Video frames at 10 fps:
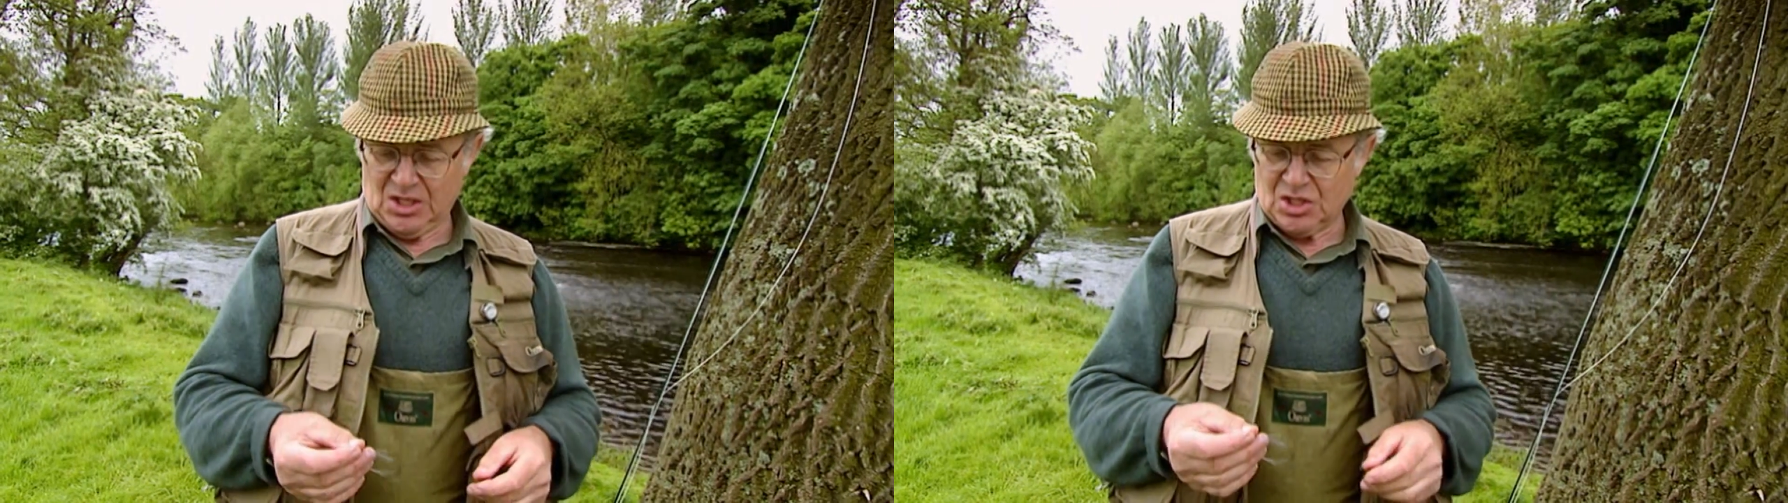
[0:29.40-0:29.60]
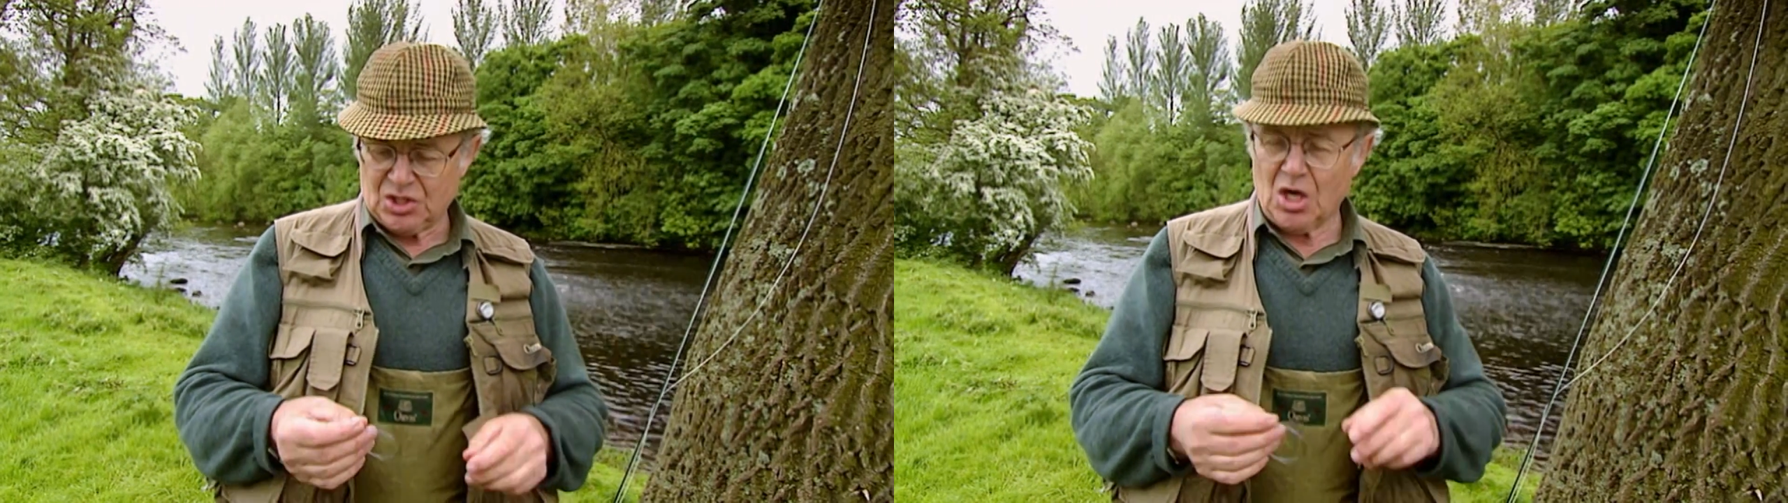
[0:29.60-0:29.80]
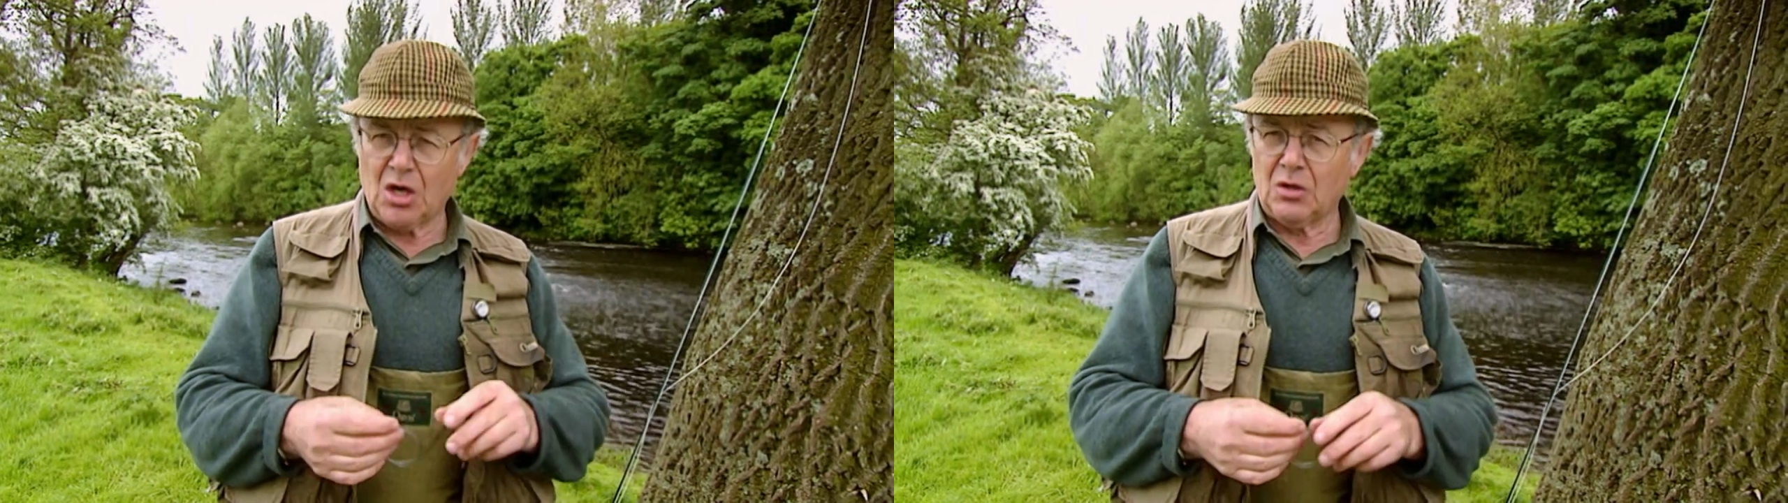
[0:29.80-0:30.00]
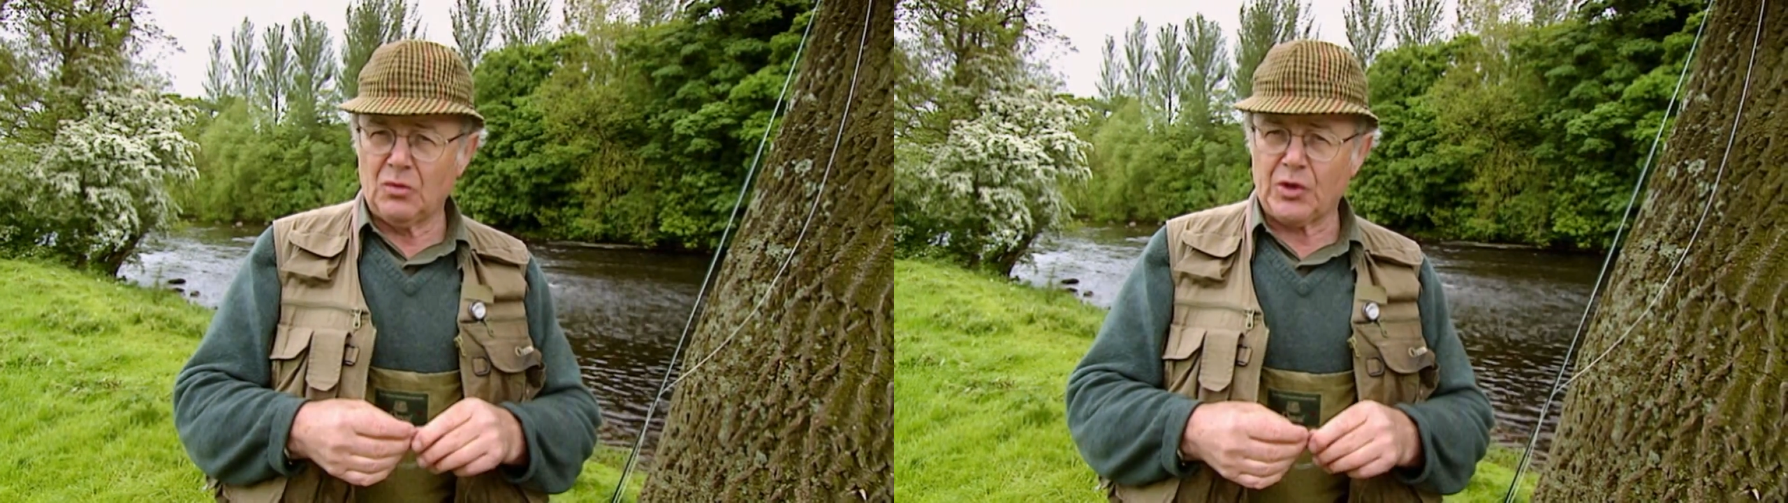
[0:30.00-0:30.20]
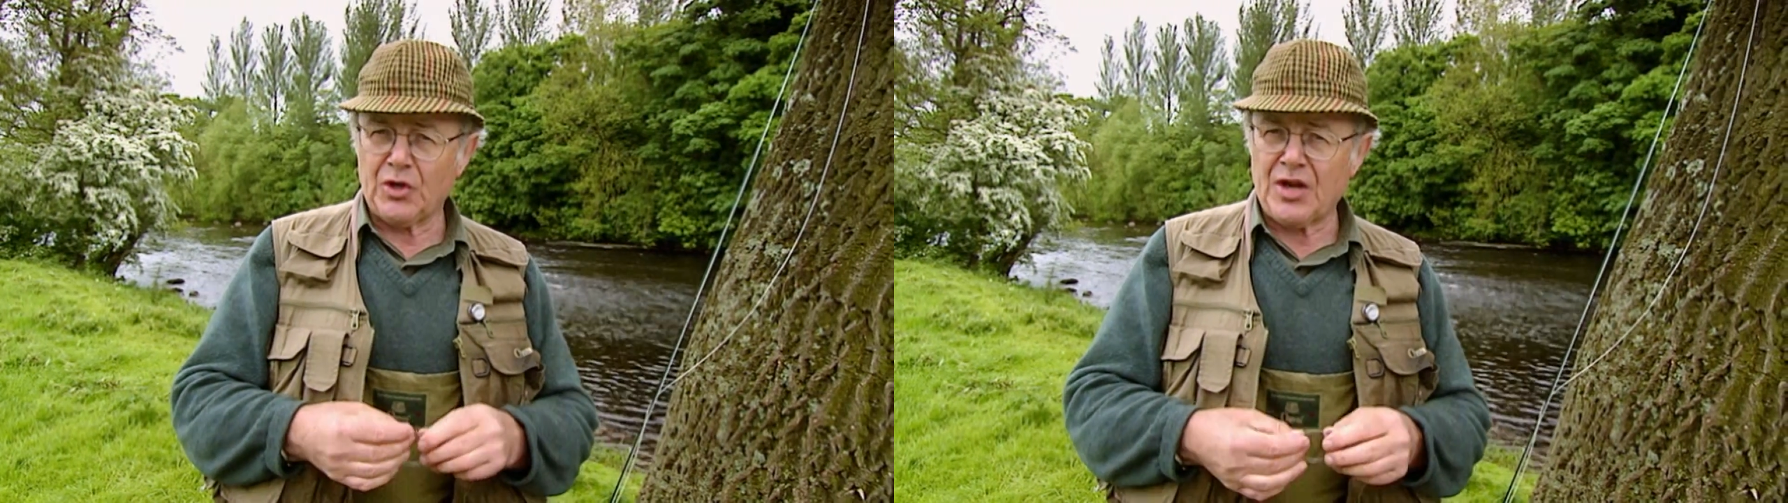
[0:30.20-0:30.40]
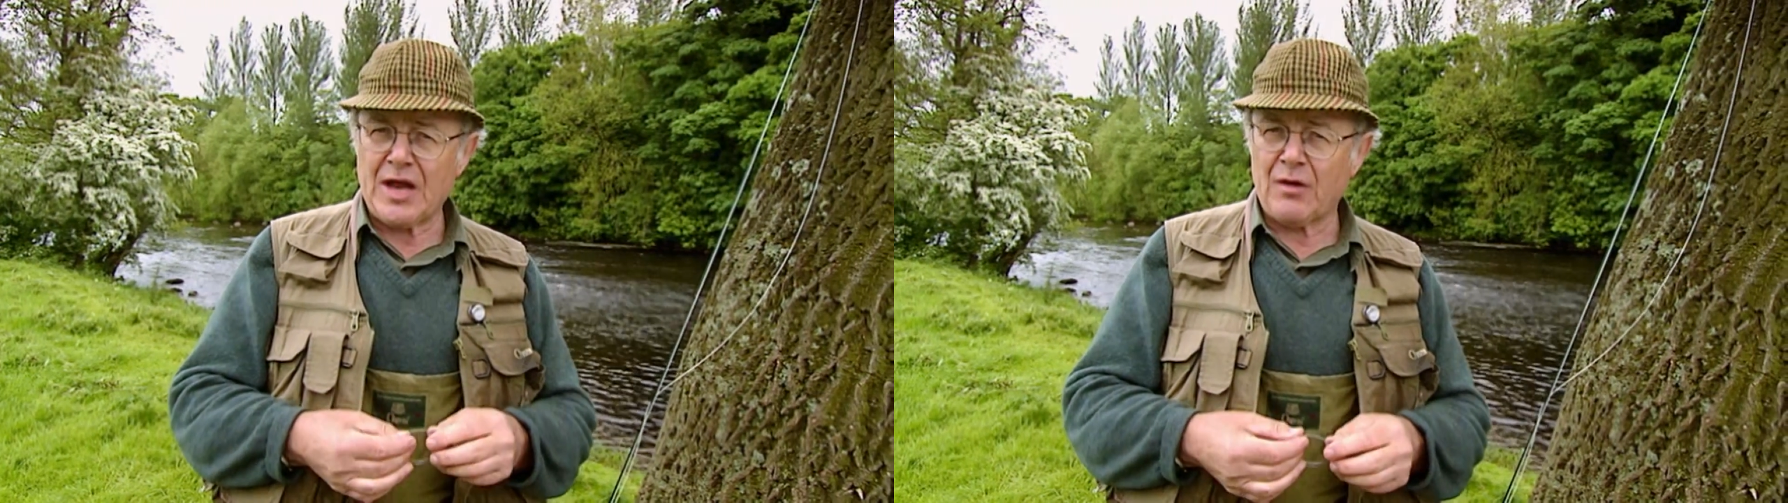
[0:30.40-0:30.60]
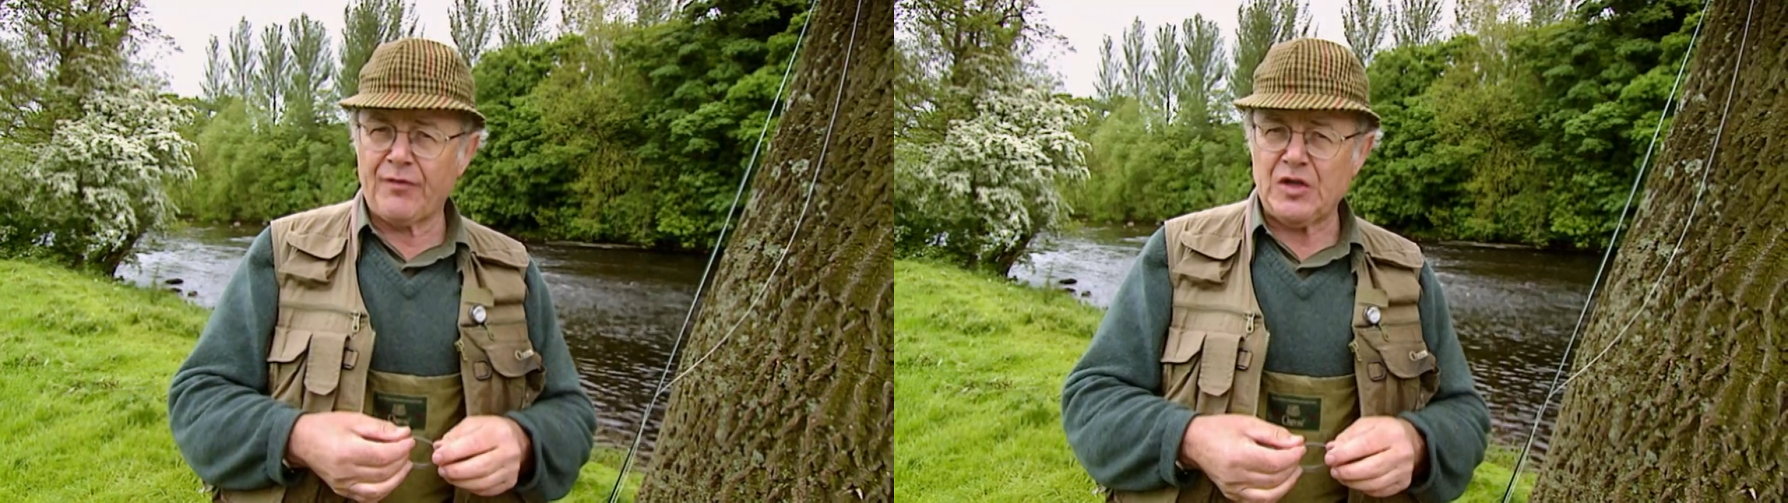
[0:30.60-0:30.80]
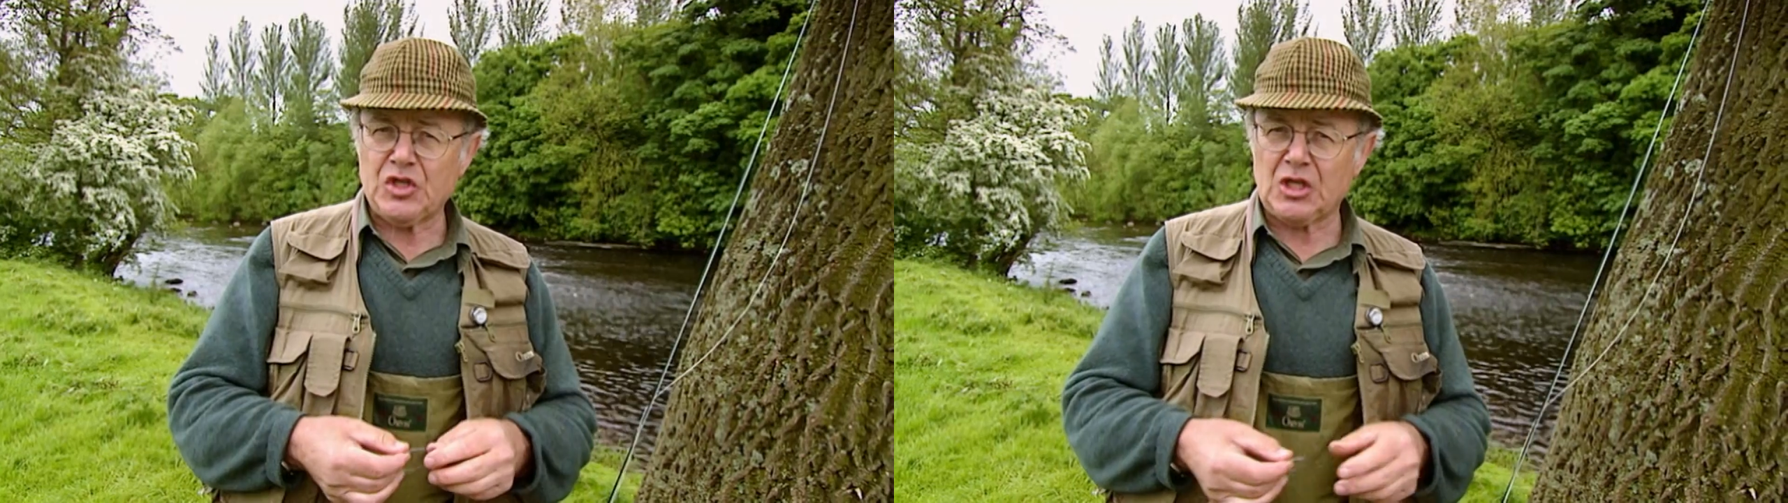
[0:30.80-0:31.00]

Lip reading: So we're going to now fish